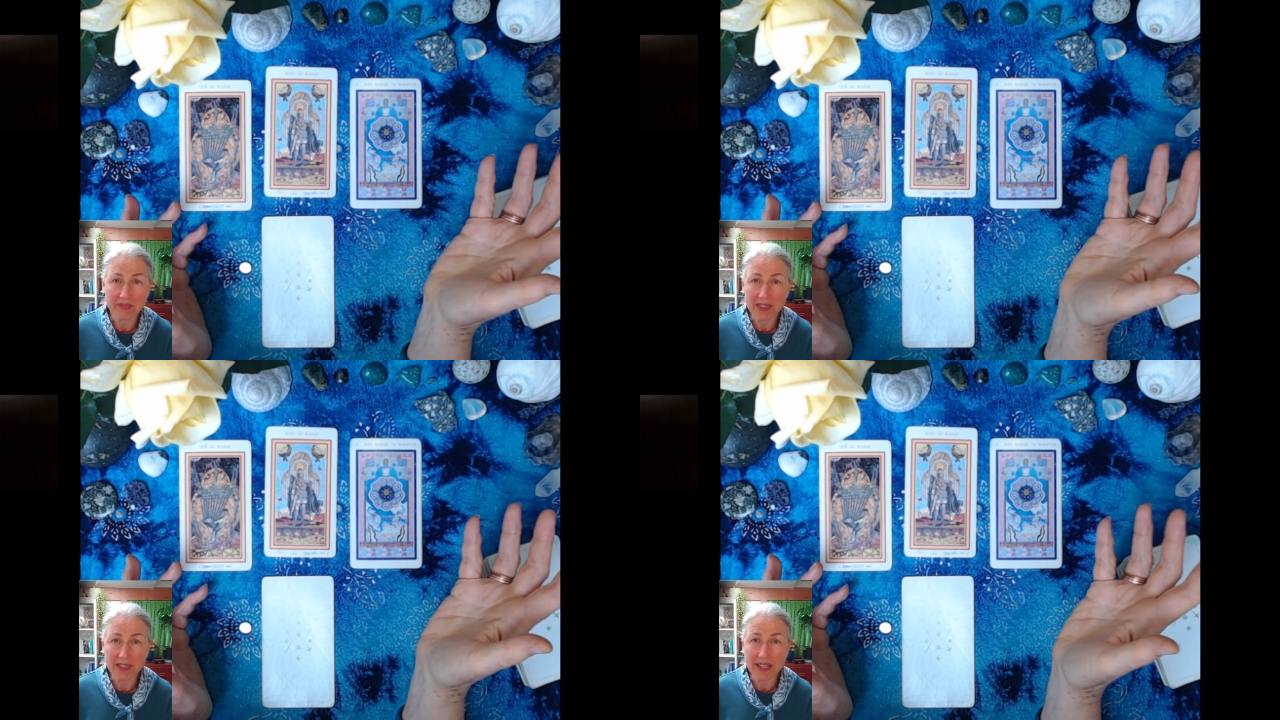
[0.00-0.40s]

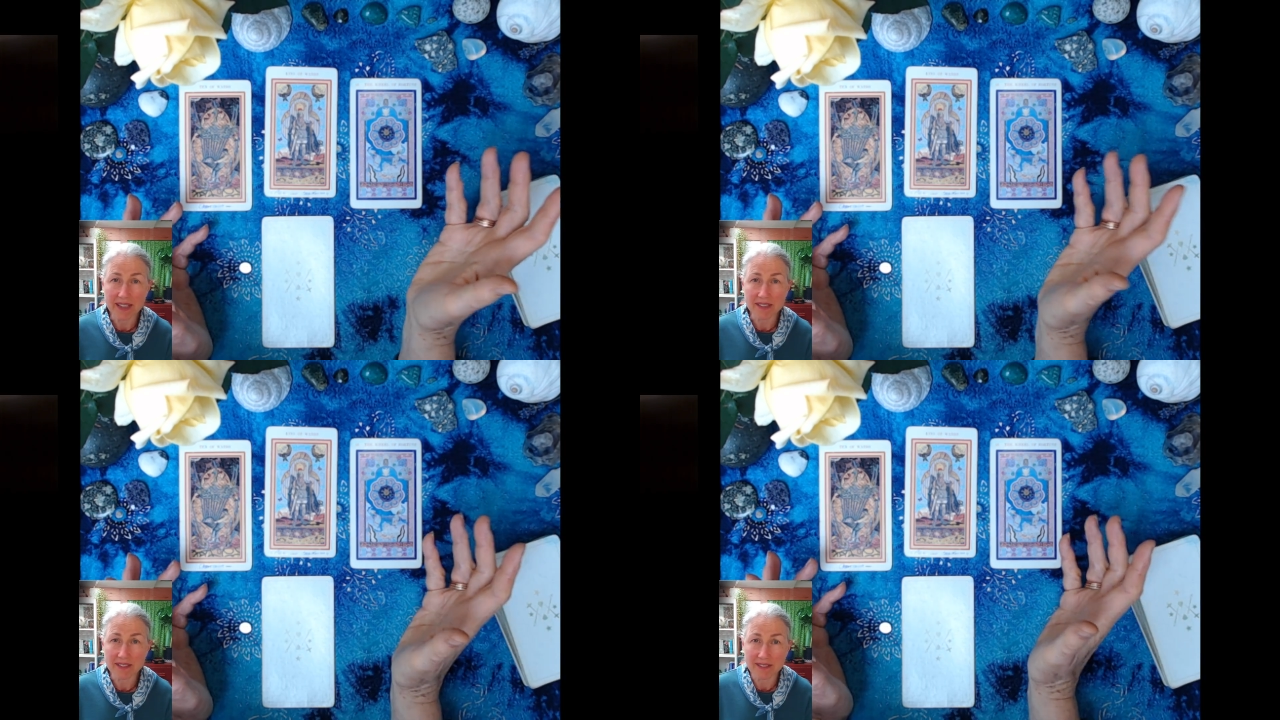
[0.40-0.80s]

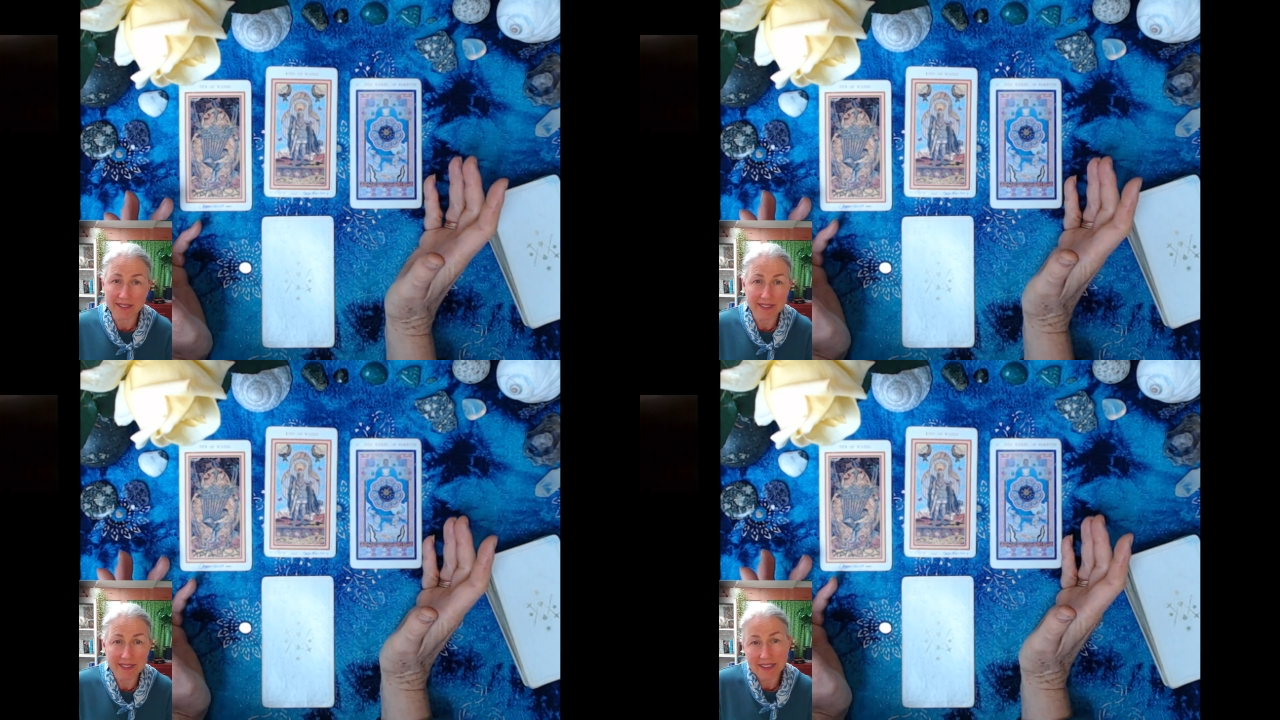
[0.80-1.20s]

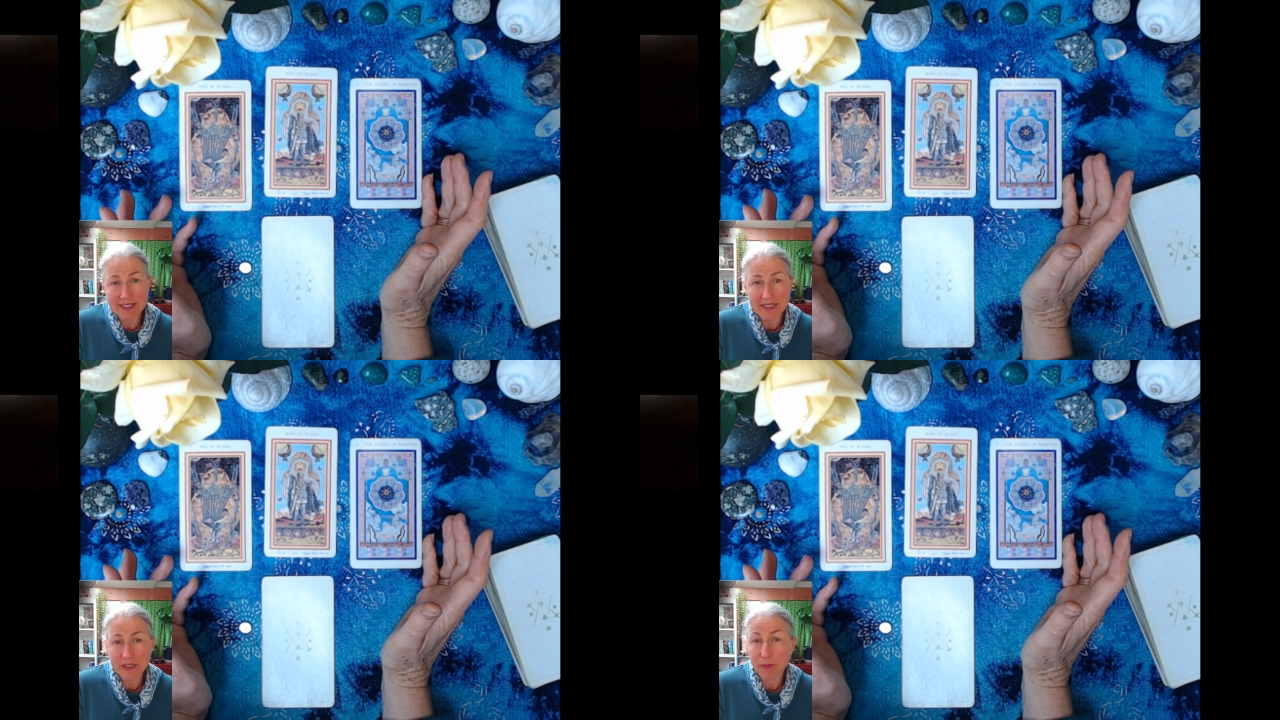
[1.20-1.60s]
It's
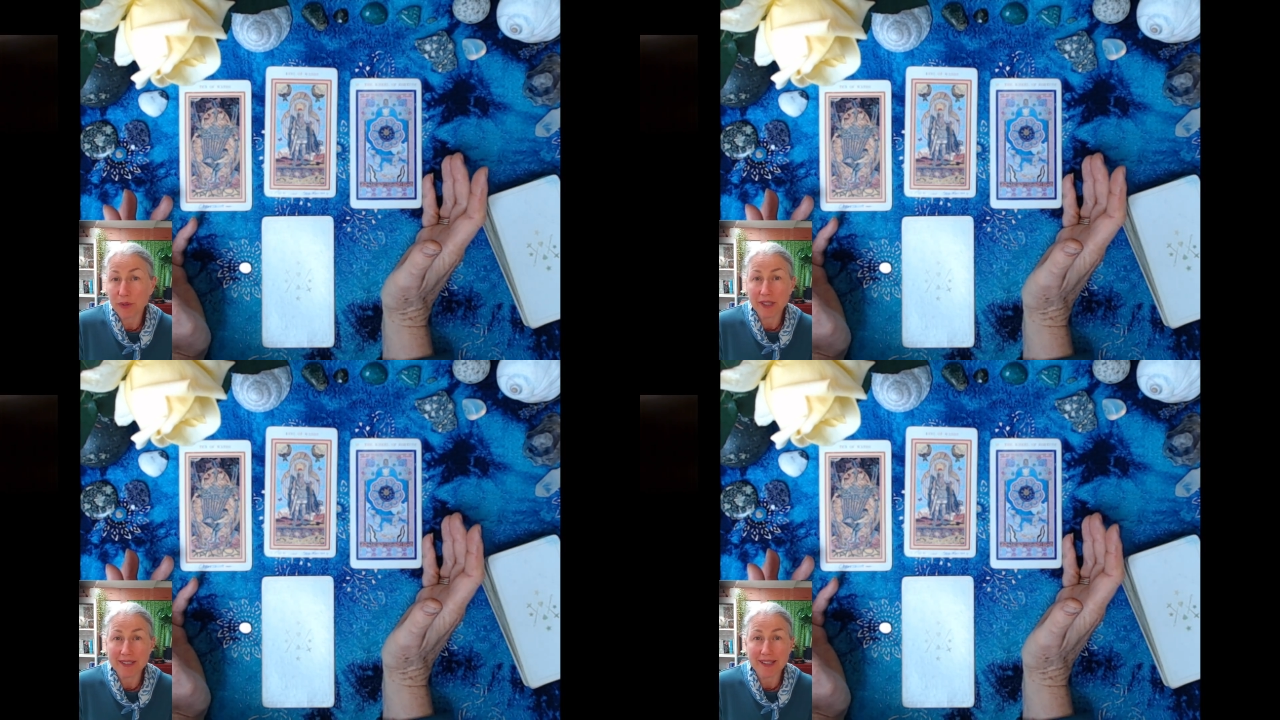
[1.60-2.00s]
as
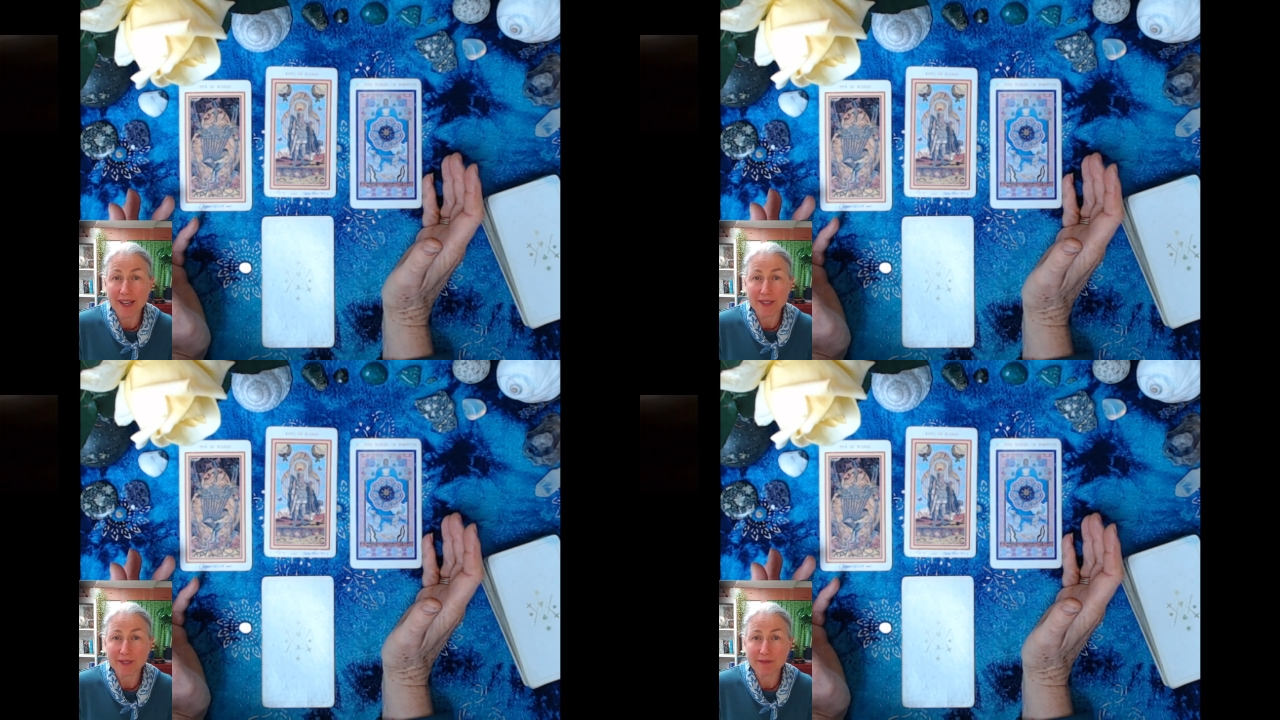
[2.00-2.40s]
simple as
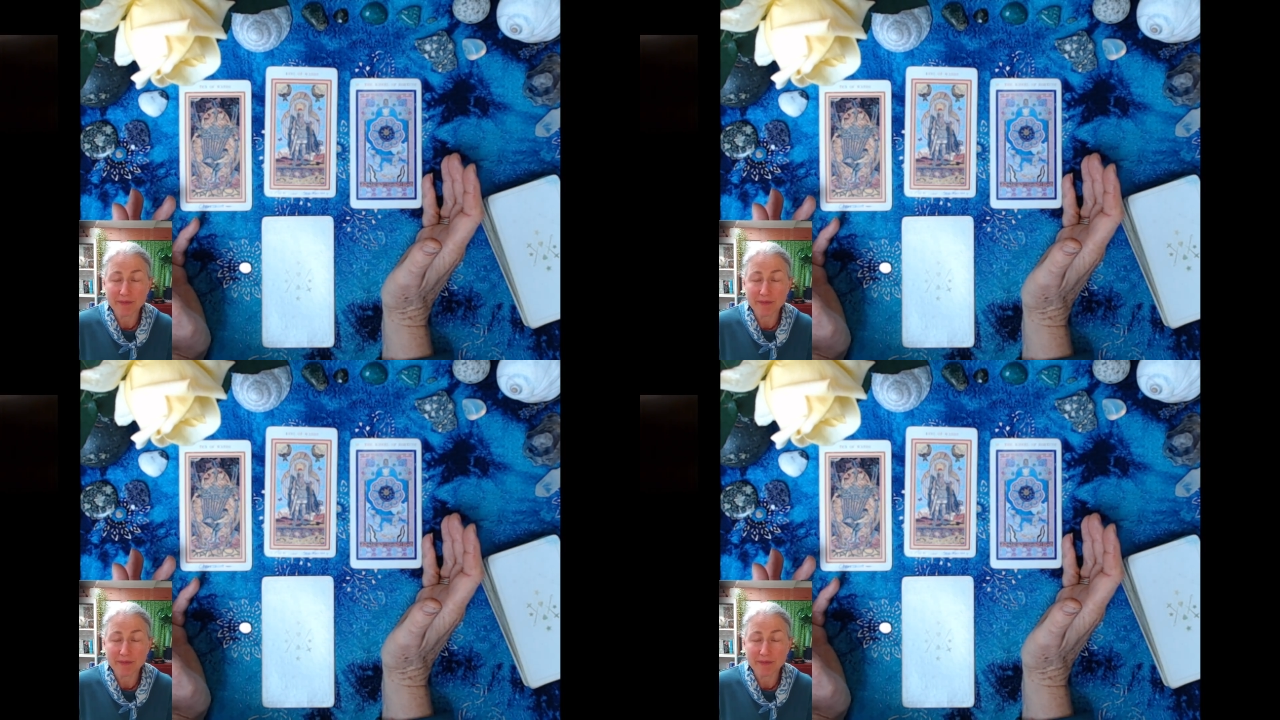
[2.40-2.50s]
that.